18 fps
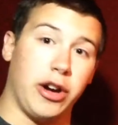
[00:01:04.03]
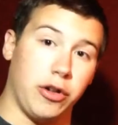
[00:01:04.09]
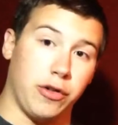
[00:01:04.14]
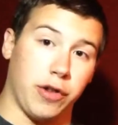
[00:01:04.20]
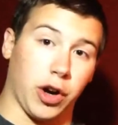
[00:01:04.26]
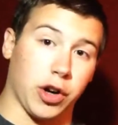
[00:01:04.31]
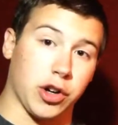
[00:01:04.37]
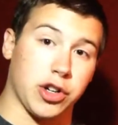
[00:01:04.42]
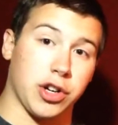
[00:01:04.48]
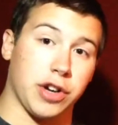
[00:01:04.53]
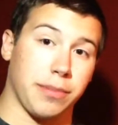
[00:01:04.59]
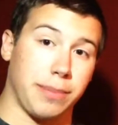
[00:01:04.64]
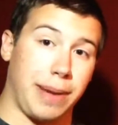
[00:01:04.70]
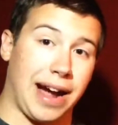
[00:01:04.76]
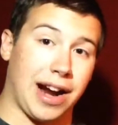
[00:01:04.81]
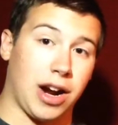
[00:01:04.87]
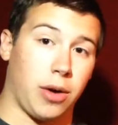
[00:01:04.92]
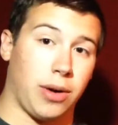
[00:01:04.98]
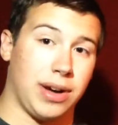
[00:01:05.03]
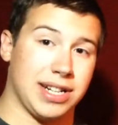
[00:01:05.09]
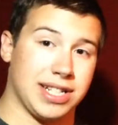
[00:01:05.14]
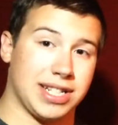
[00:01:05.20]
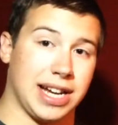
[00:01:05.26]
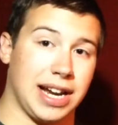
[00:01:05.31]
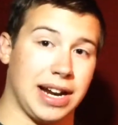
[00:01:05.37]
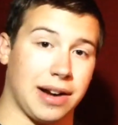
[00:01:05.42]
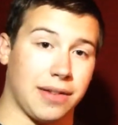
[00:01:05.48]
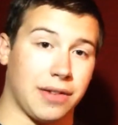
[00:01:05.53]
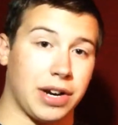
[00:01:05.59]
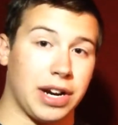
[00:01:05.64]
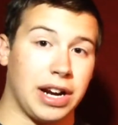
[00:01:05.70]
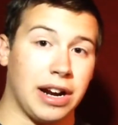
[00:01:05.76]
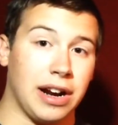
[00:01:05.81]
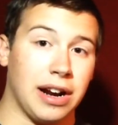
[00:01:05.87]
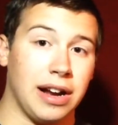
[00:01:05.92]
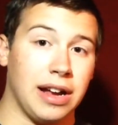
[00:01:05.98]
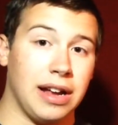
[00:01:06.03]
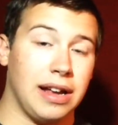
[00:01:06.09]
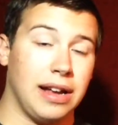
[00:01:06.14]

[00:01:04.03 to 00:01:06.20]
new version of Mac OS X every year.